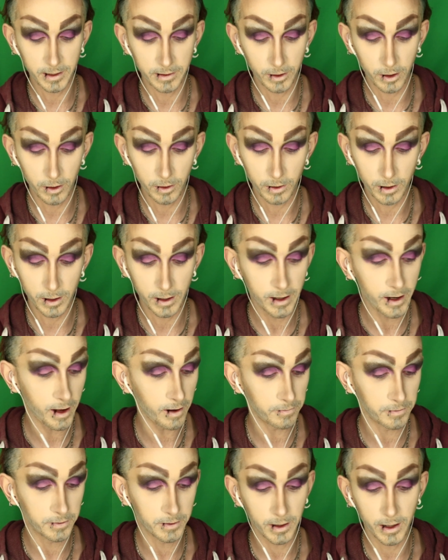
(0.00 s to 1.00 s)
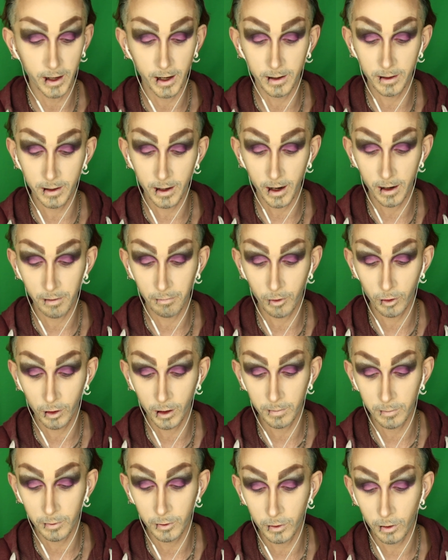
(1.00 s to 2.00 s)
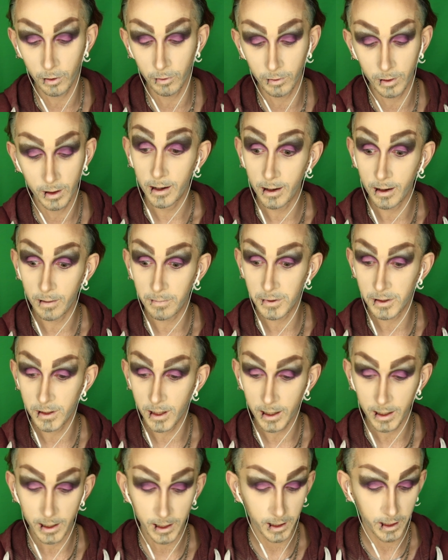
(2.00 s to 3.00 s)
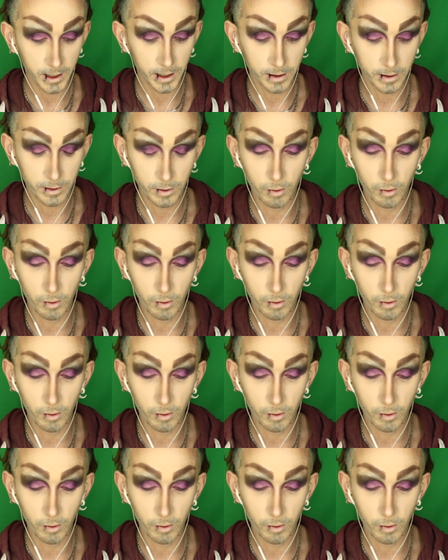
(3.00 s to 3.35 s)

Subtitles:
that are left, and I'm gonna put on lipstick real